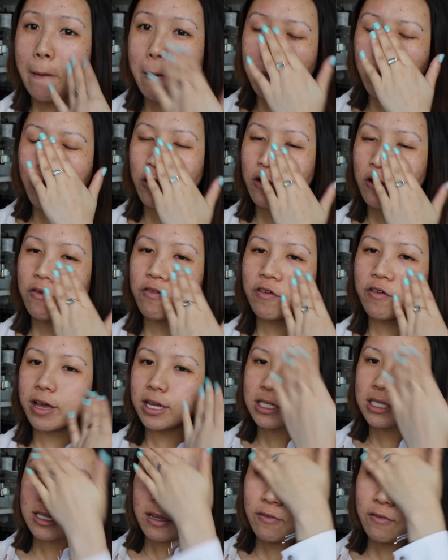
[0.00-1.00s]

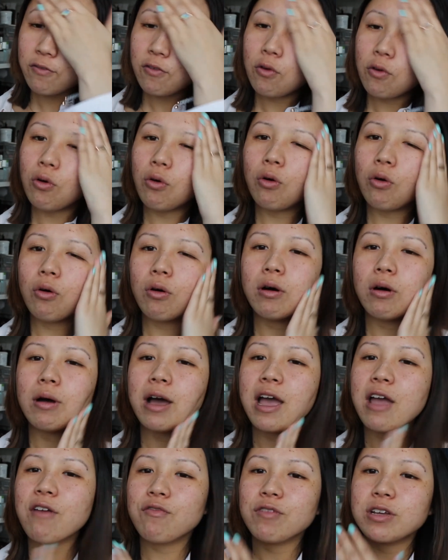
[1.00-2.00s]
perfect for
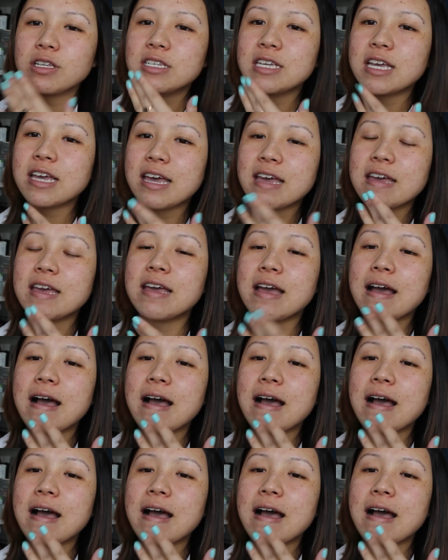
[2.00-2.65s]
every day